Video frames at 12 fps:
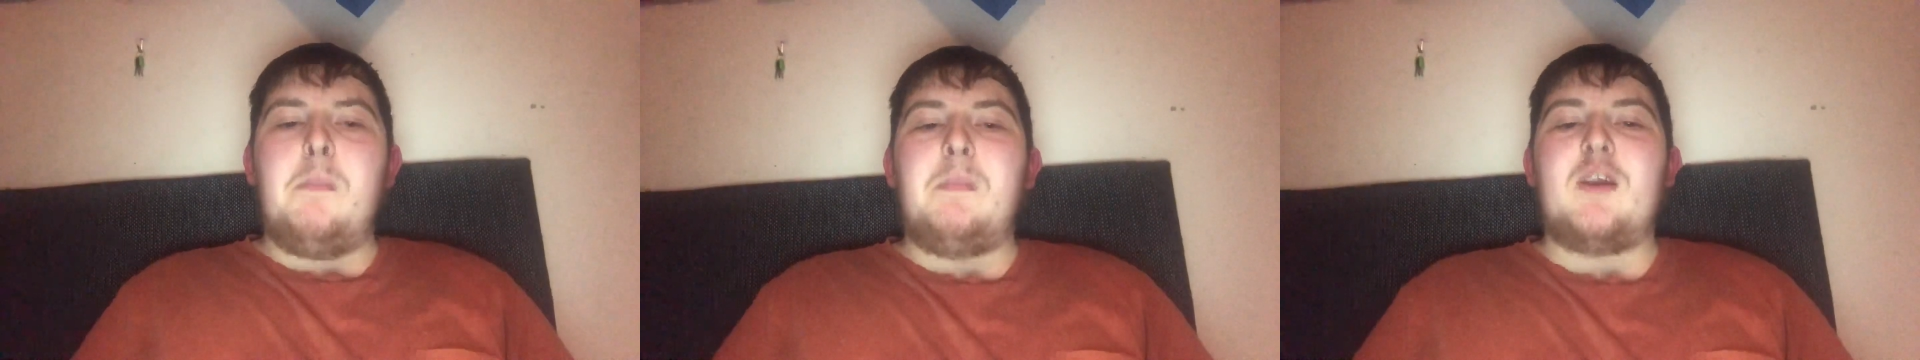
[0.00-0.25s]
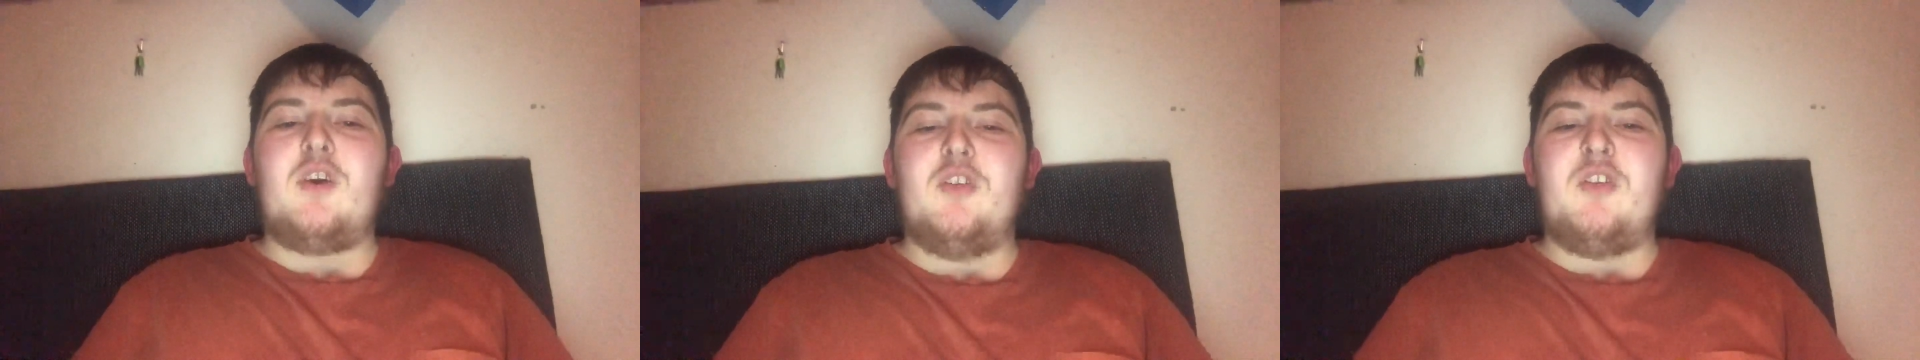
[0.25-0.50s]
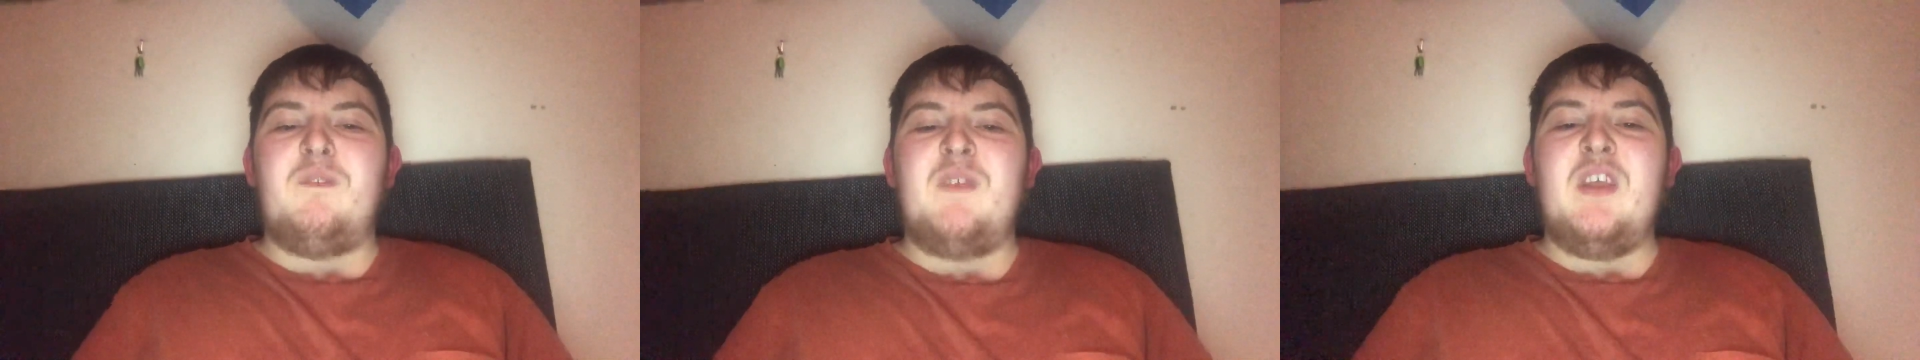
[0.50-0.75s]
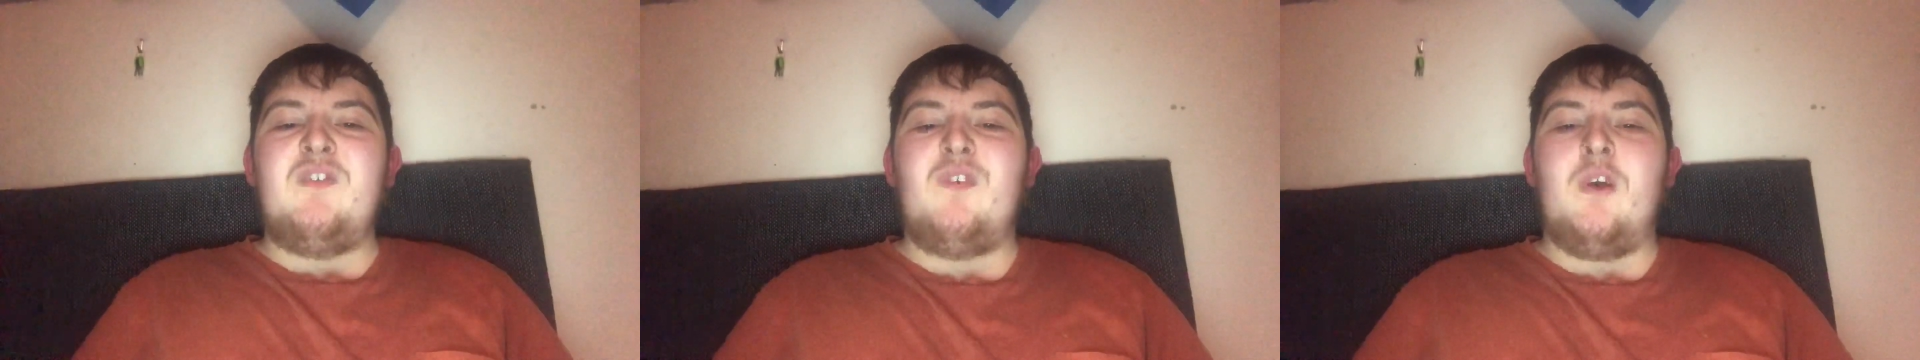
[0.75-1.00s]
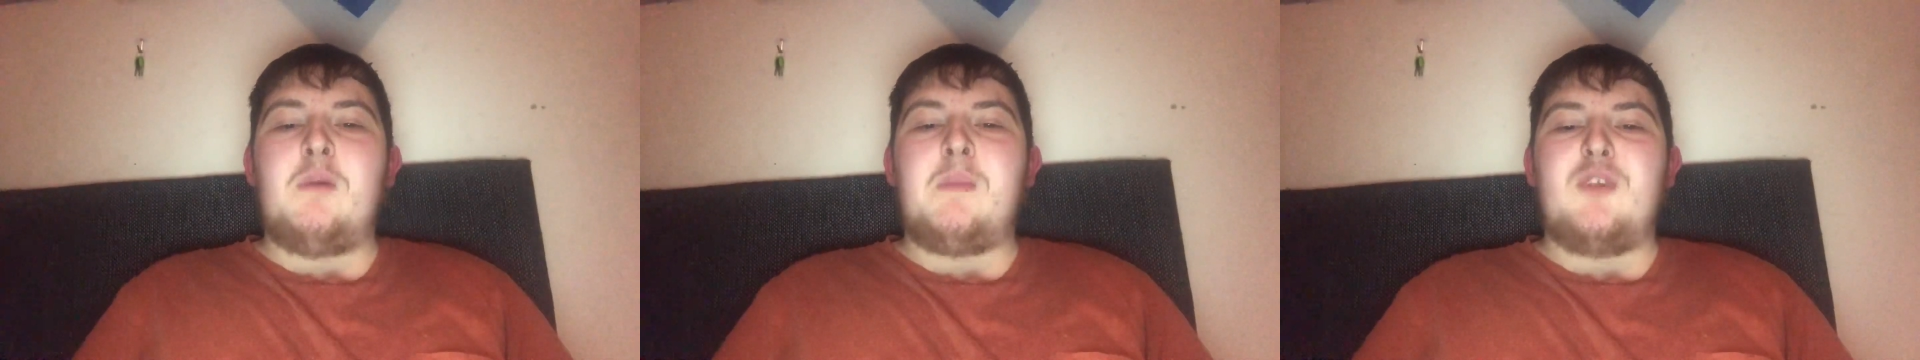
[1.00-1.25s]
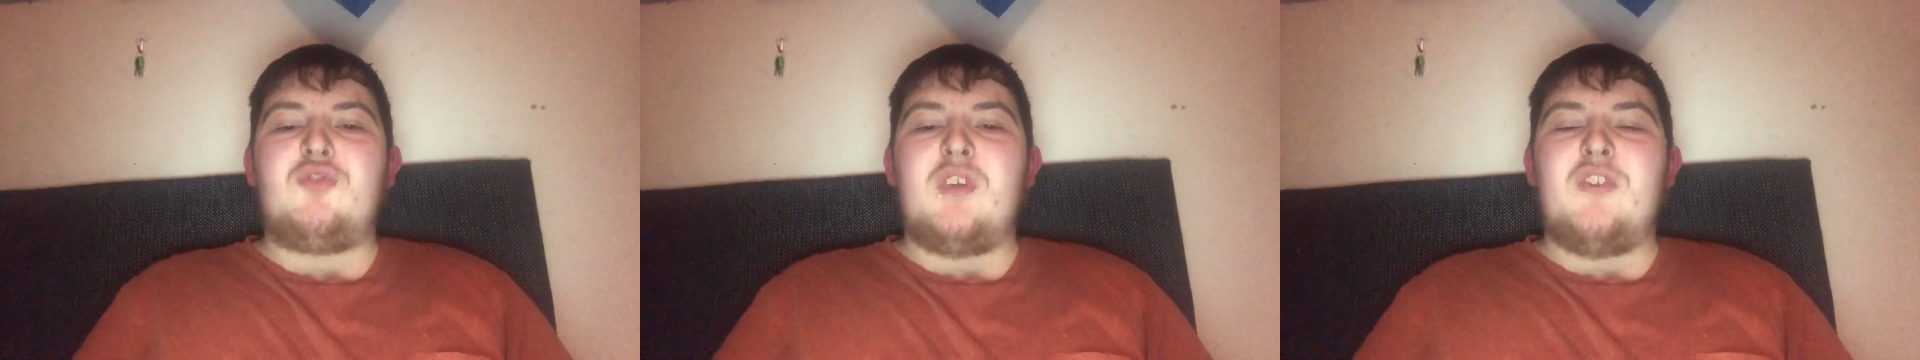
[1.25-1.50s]
because of these
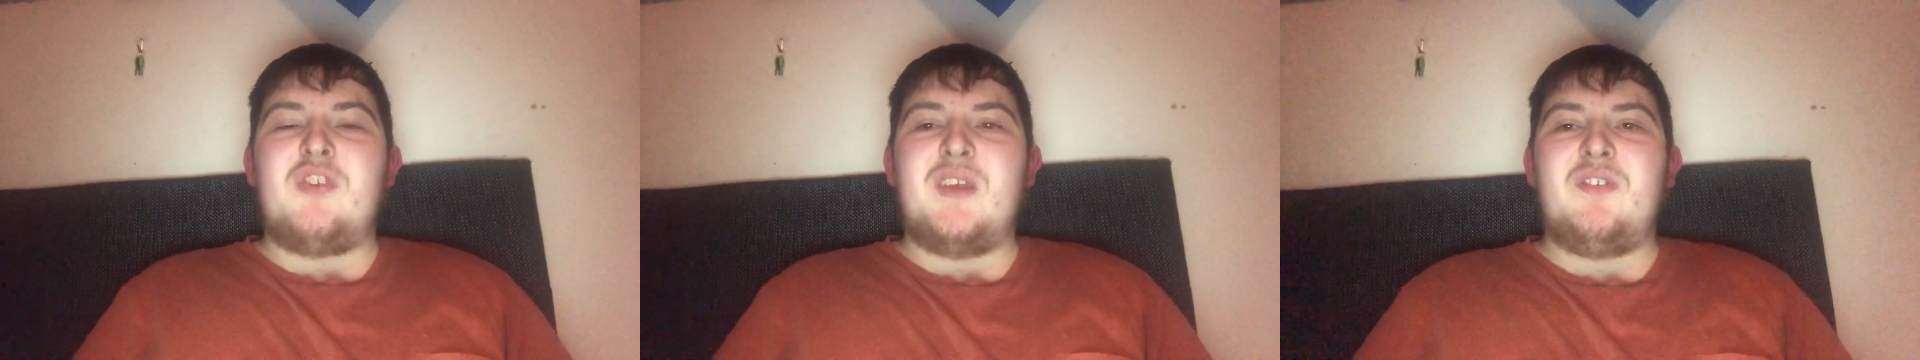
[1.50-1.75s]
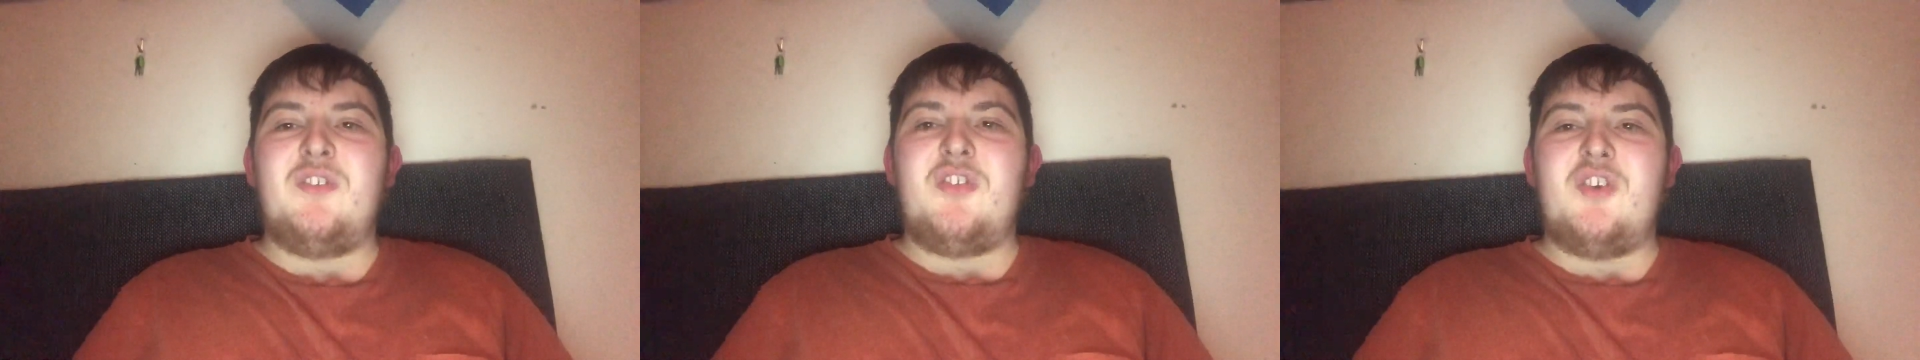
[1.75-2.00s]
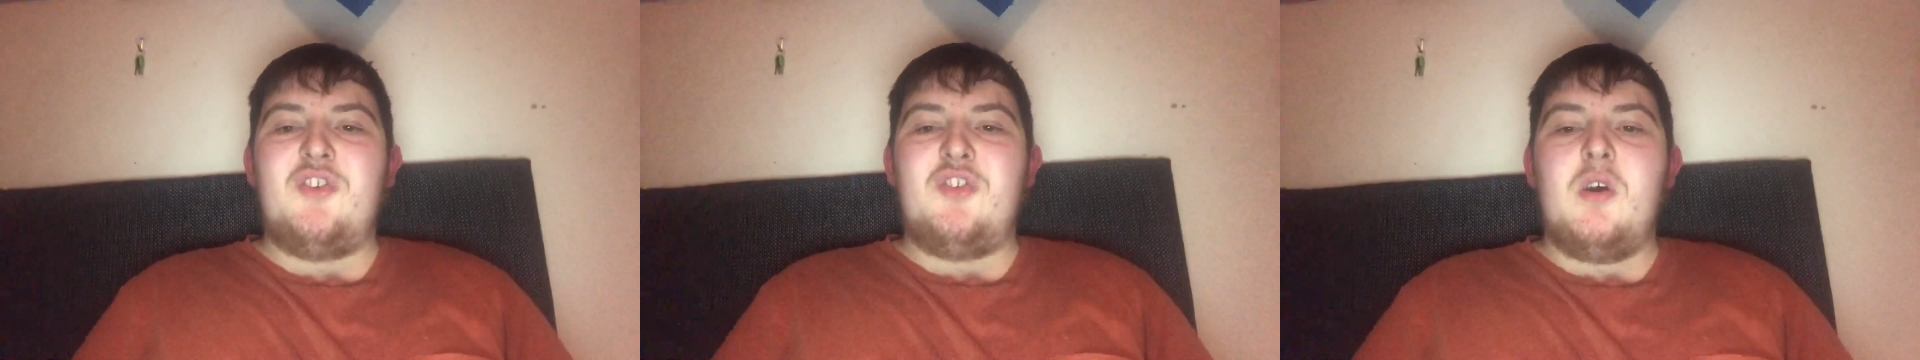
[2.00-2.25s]
volumetric sensors,